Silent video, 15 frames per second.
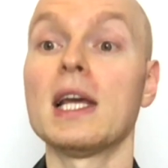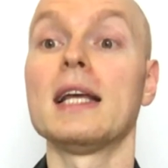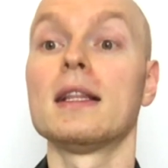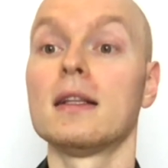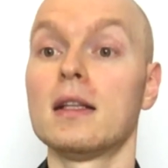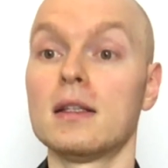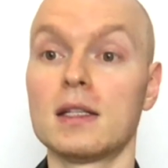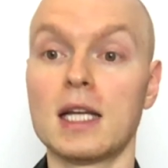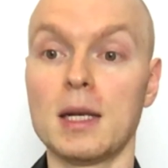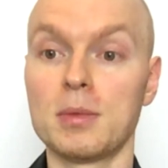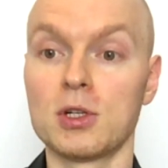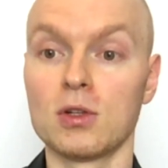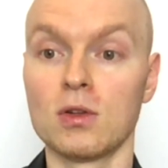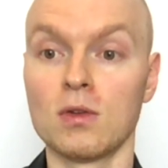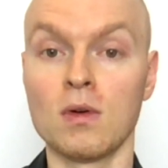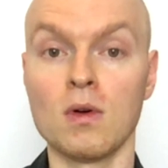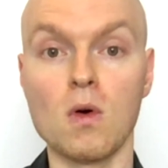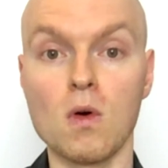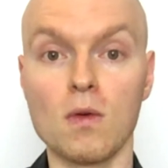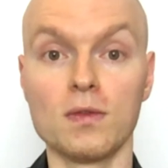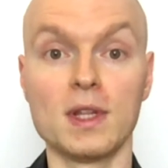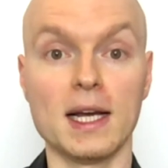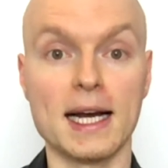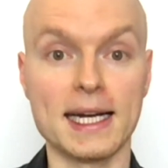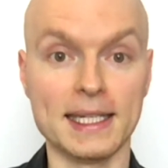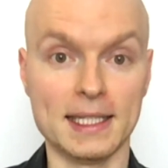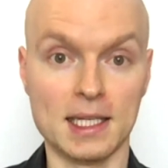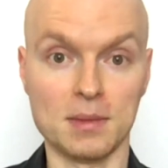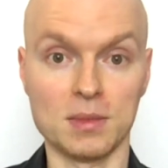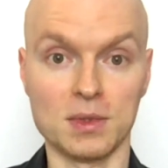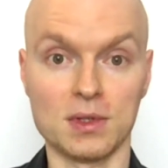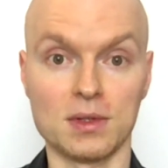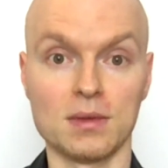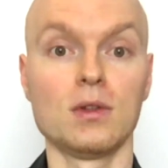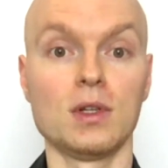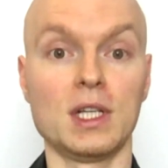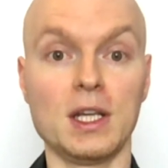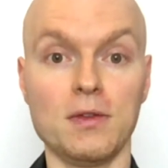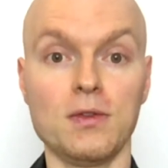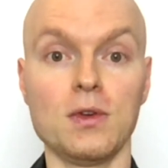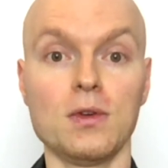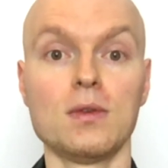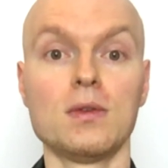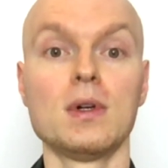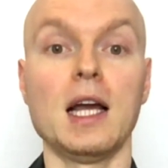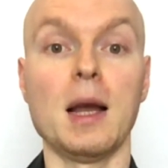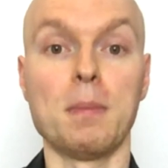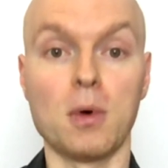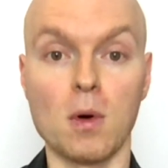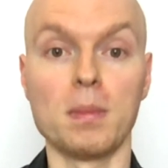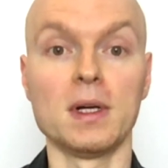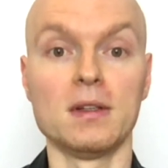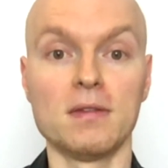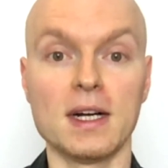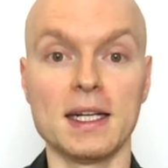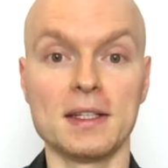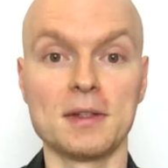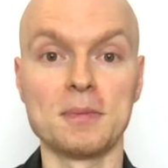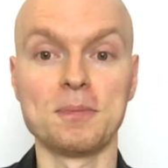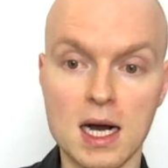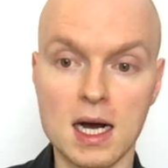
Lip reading: and the description of the items to give you a proper advice.